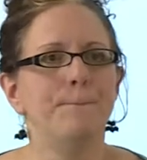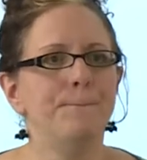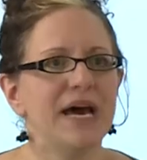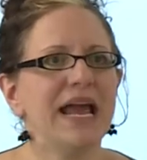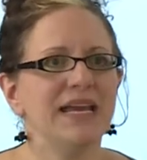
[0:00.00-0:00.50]

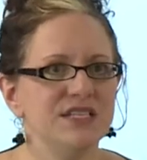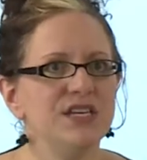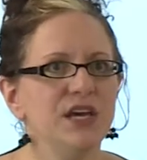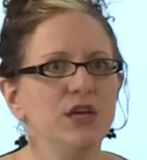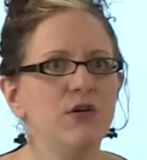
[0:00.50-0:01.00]
But I can
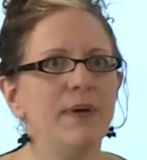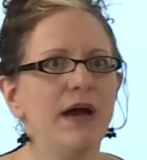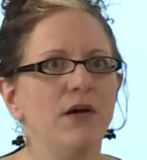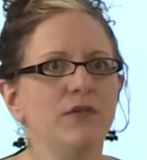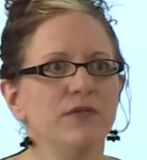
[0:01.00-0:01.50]
tell you
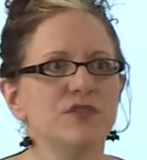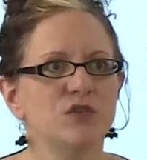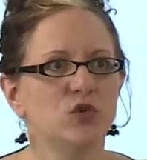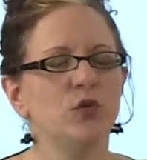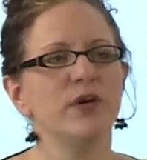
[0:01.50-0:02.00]
about the
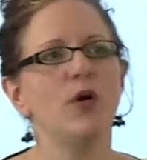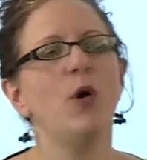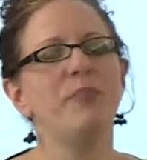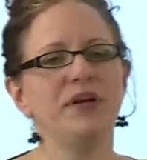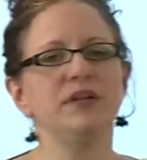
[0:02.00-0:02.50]
school where the
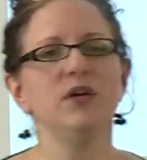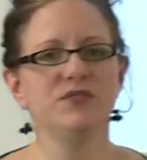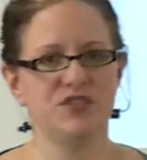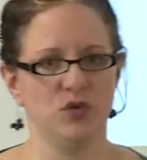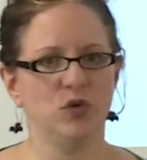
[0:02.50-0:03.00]
whole building
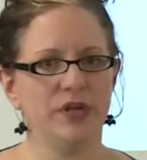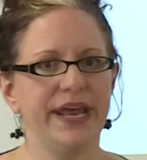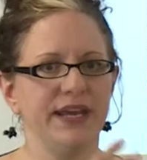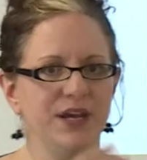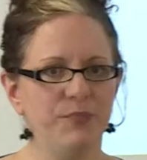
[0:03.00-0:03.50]
was dual, and I
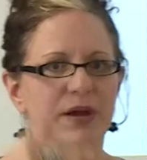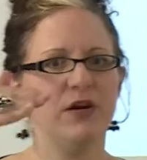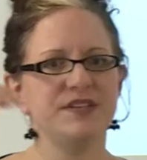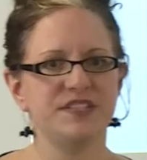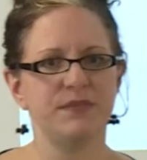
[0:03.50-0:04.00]
can compare
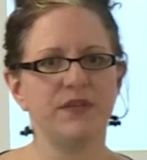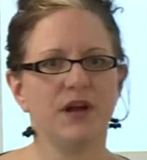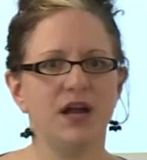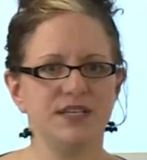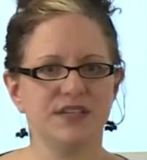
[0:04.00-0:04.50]
it to some other
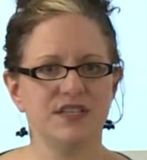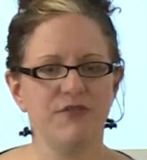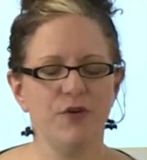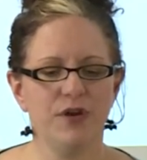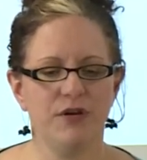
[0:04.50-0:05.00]
contexts I've
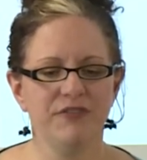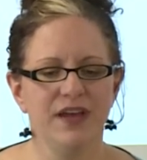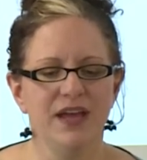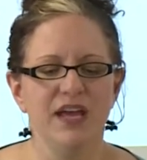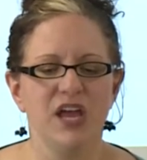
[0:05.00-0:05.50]
heard of.
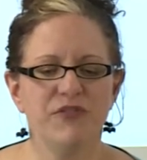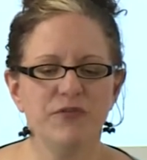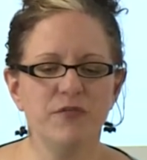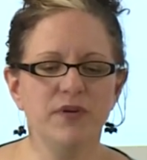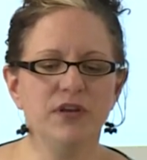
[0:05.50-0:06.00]
If you're
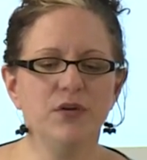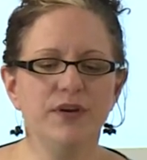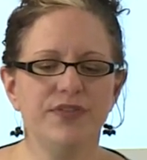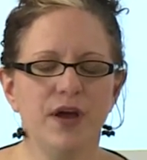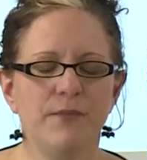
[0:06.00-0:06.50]
familiar
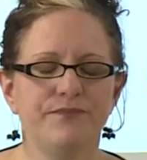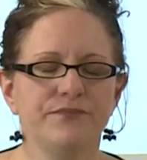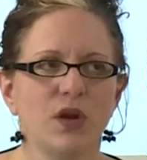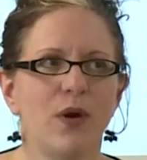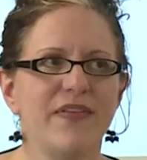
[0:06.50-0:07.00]
with um,
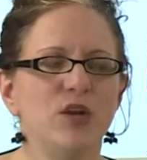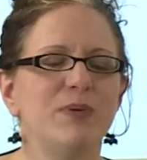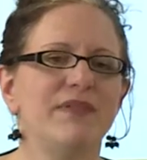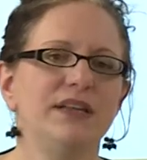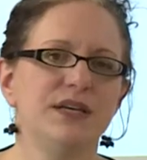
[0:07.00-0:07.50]
Guadalupe
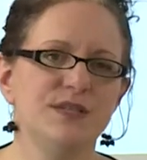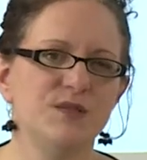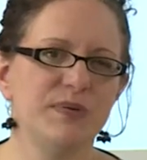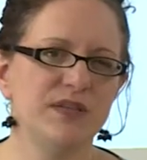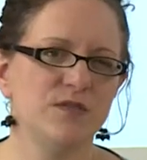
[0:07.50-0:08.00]
Valdés's
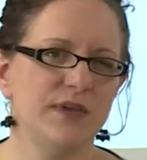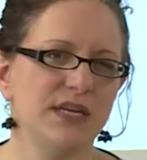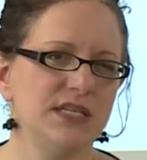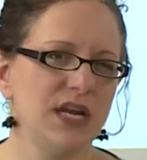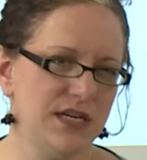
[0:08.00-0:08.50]
piece from
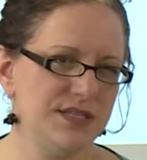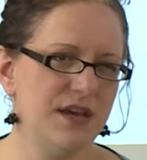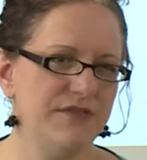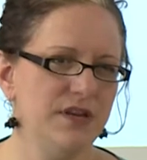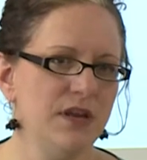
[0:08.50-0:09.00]

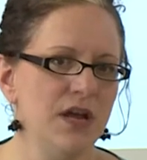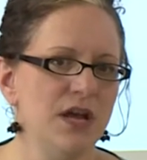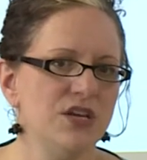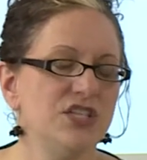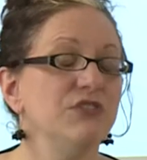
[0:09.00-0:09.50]
1997,
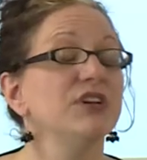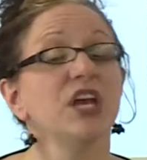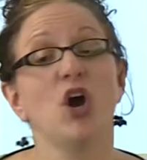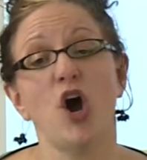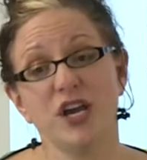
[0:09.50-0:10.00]
she really
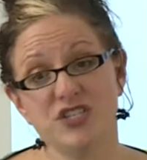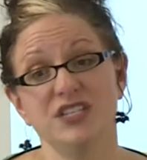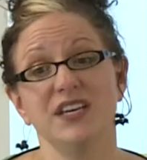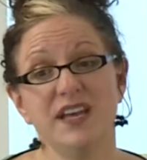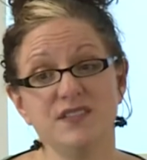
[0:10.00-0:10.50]

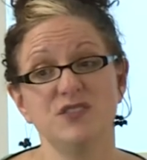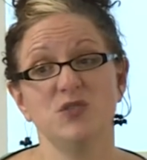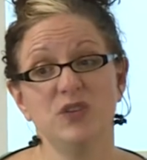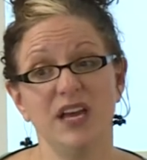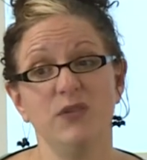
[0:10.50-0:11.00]
cautioned against
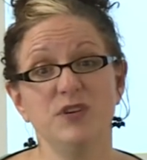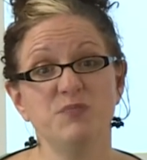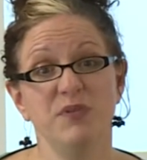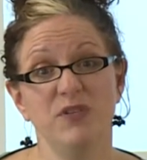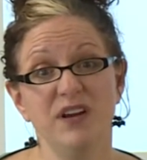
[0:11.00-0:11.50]
dual language
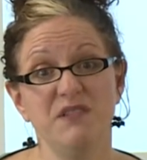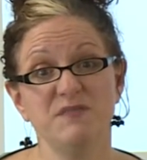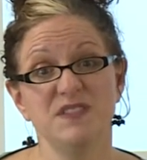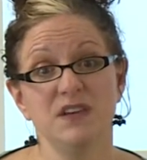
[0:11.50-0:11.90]
programs.